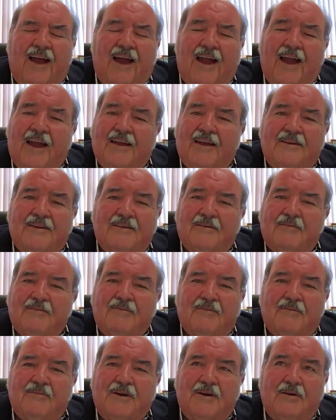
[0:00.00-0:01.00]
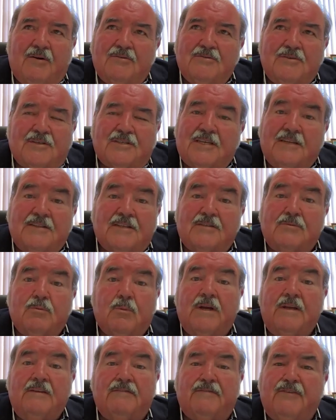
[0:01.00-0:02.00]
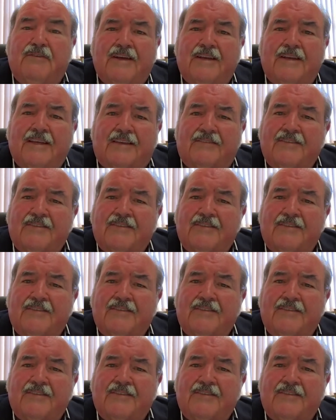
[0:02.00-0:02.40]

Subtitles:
and we all just had this weird feeling.